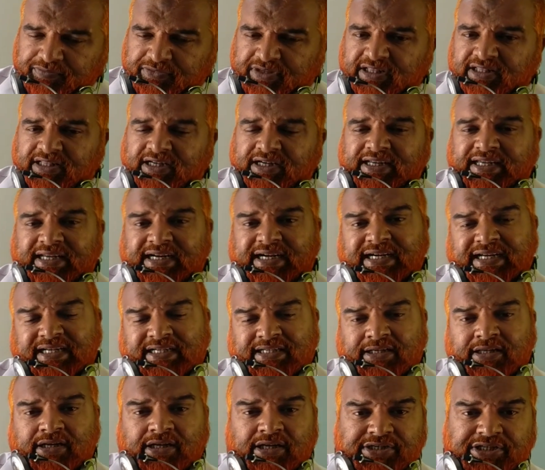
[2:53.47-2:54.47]
In the dairy
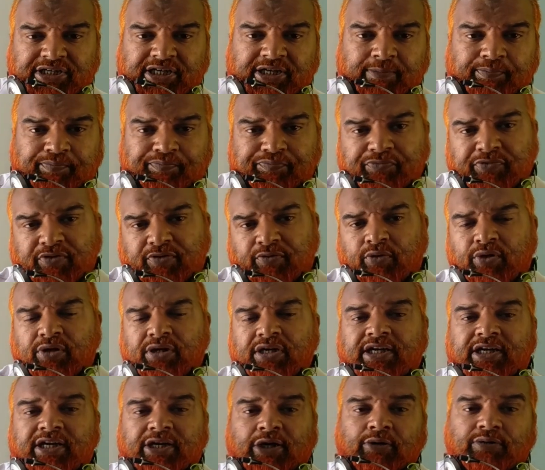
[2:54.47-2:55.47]
technology,
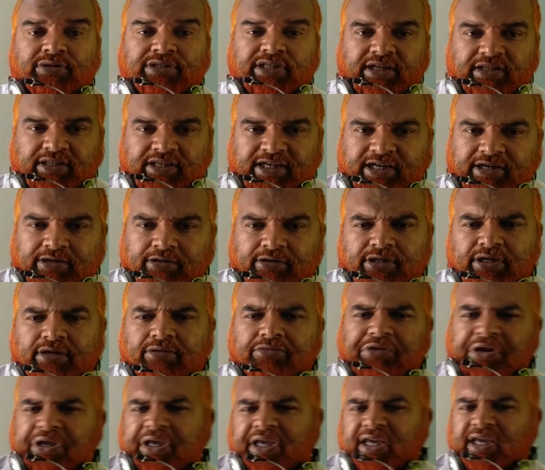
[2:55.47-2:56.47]
only cows are there.
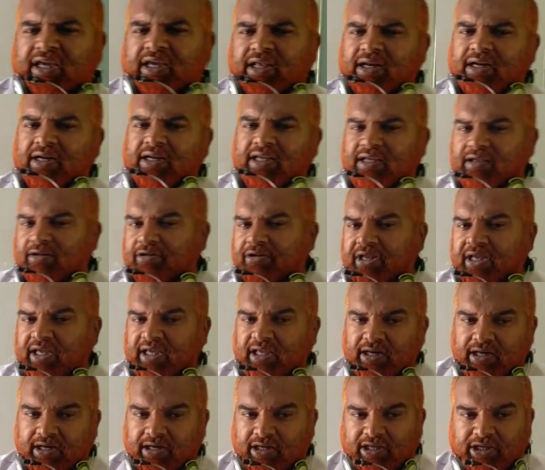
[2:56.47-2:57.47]

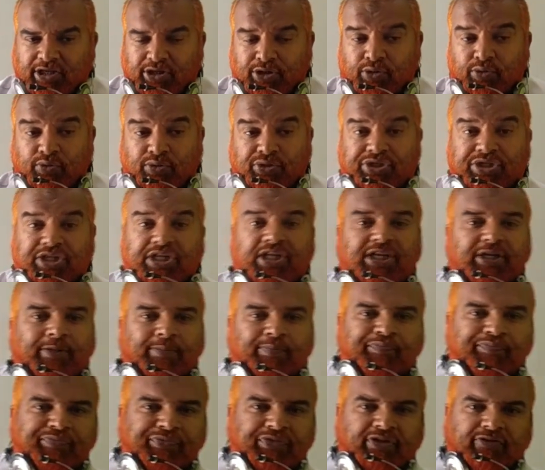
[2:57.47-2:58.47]
Rarely you
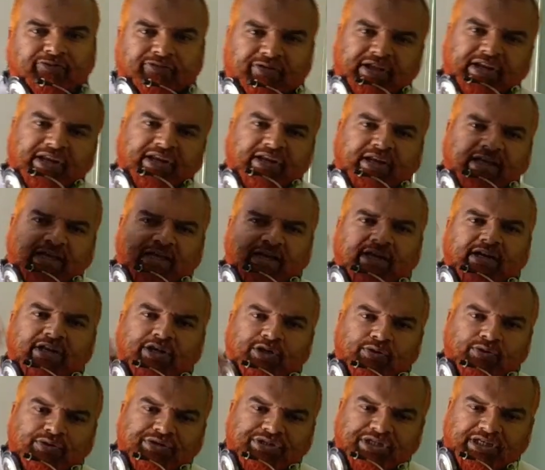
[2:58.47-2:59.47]
see, very
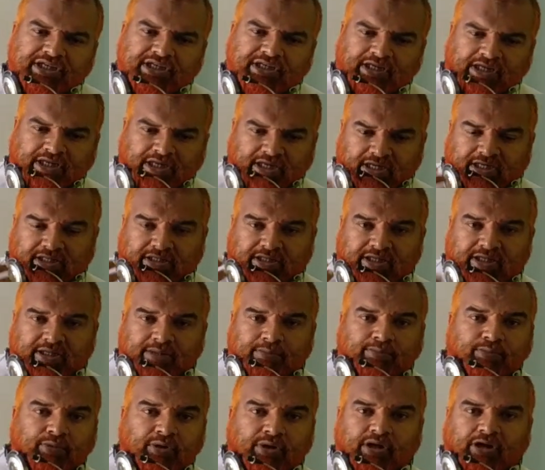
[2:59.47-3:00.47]
rarely you see
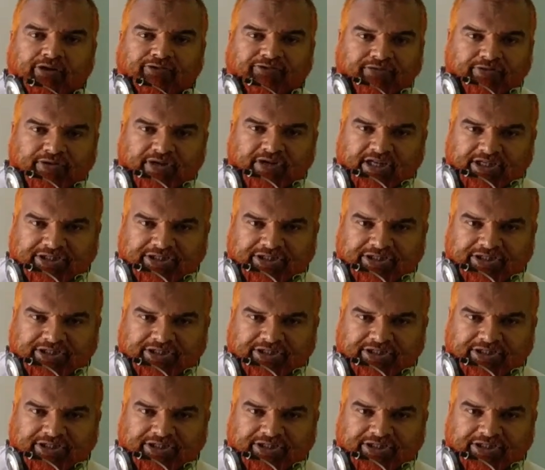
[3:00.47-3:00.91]
the bull of